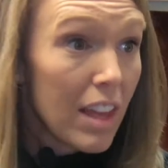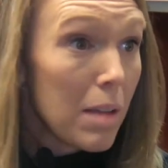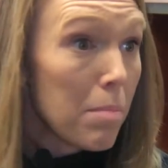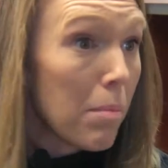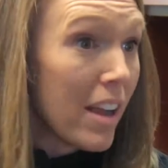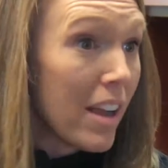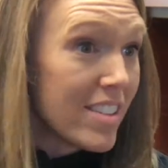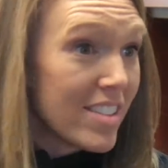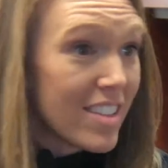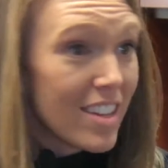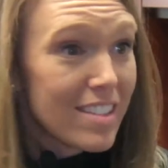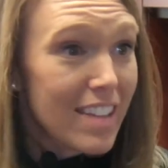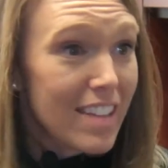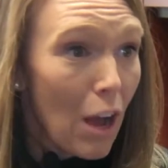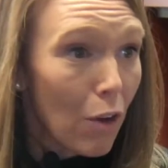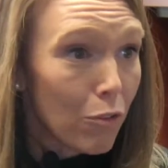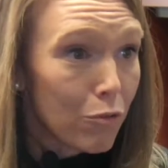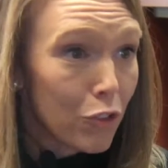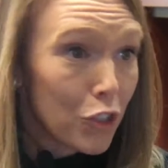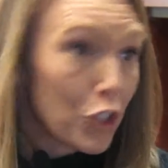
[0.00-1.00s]
They might sit
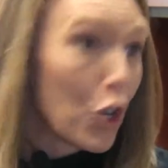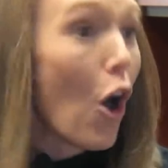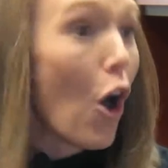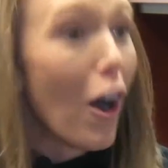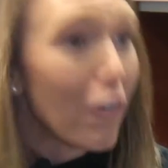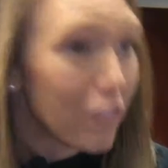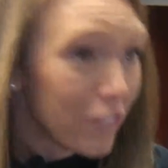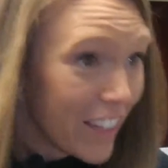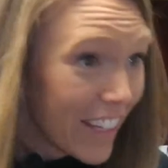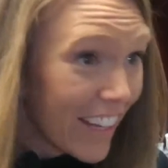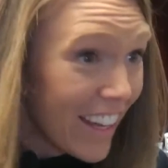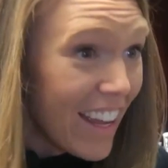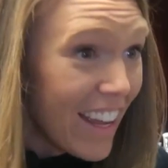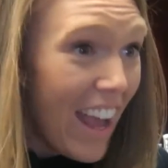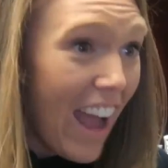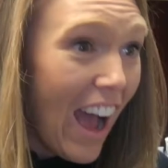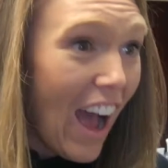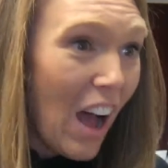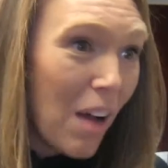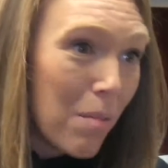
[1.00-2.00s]
down for coffee
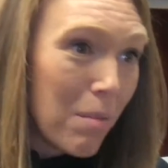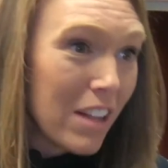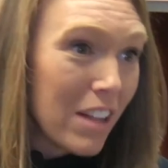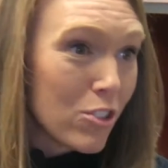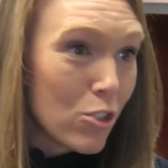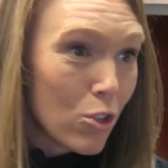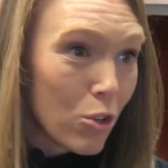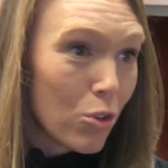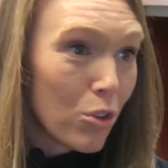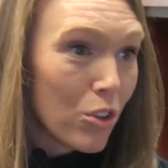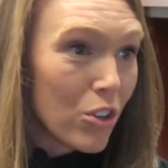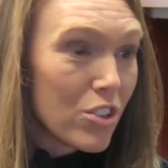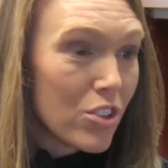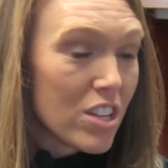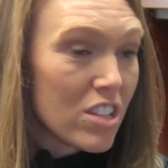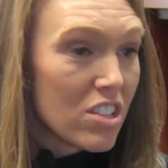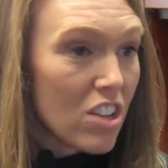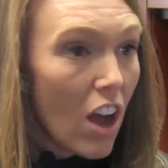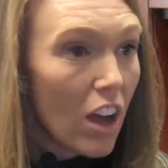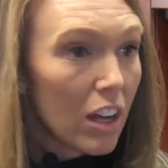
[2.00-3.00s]
at Scooters
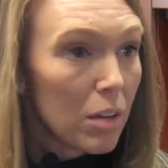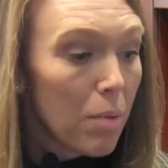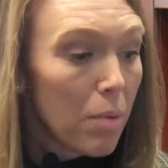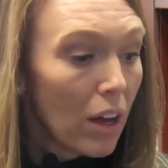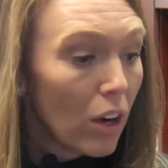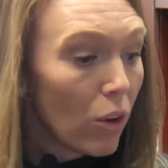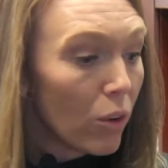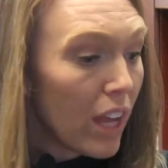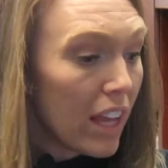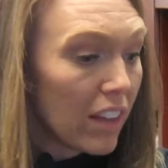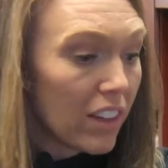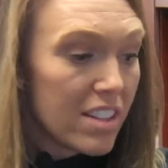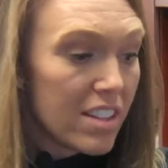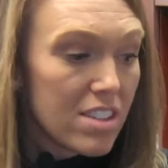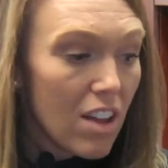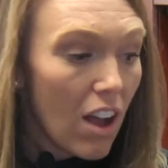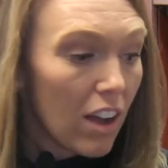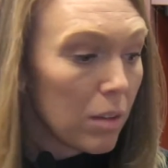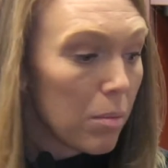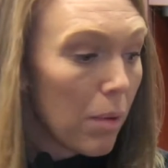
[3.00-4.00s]
and talk about, okay, let's
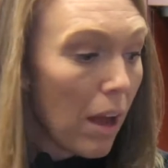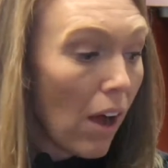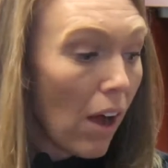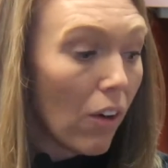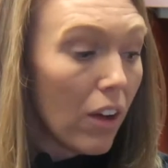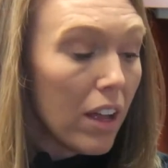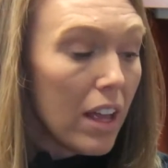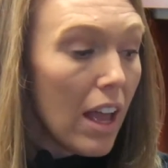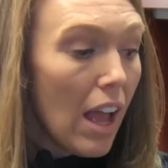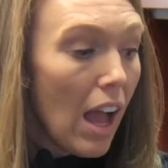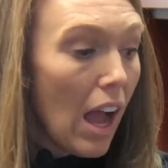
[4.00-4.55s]
talk about